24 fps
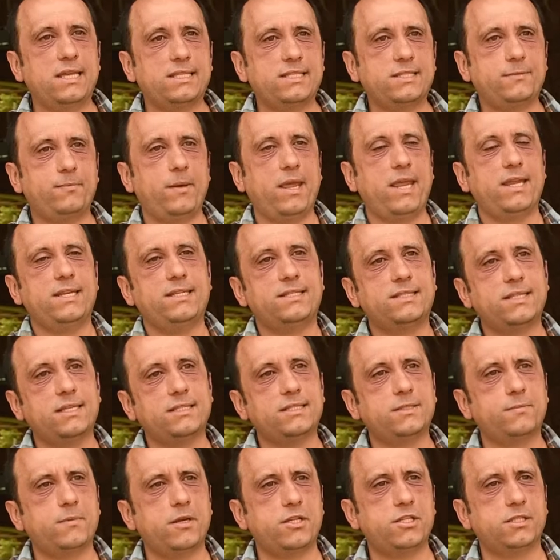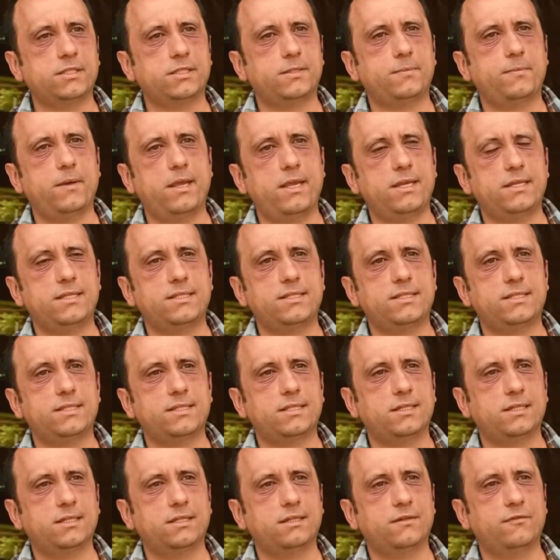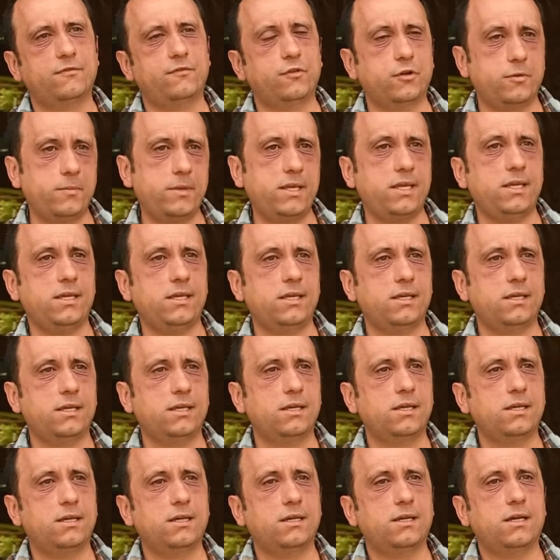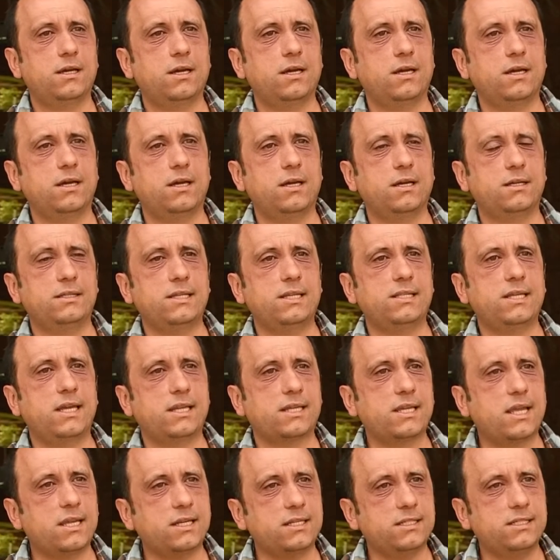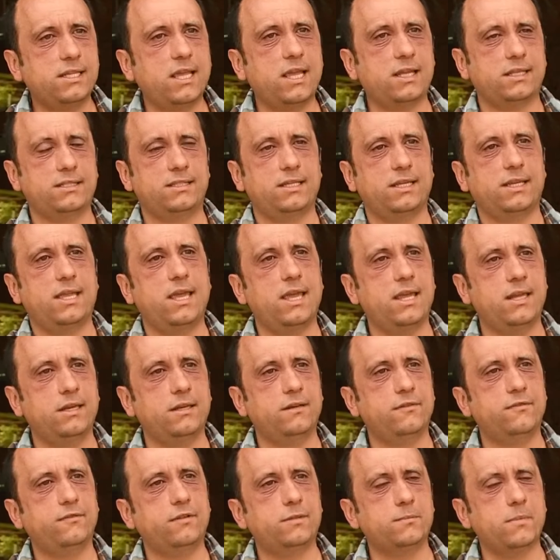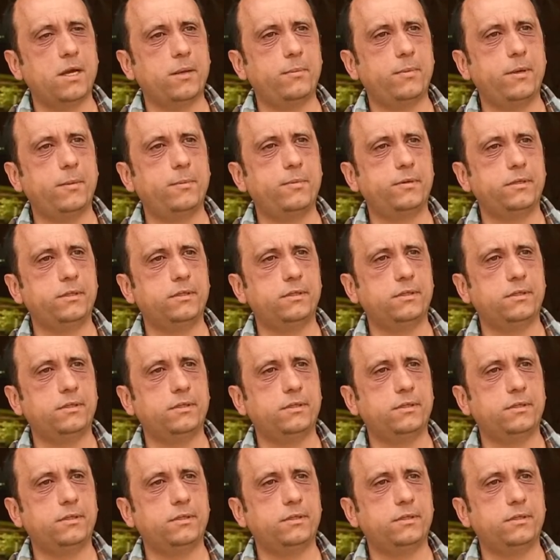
space, that special space for me, that I can connect again with my people